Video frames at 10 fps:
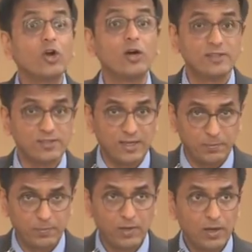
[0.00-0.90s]

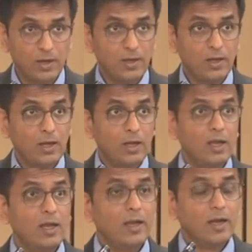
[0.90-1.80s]
concept,
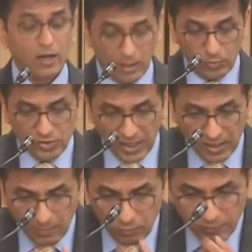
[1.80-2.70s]
uh, which I'll
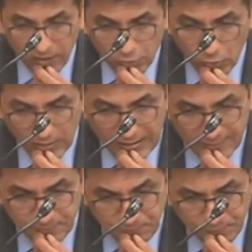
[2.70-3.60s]
come to very shortly?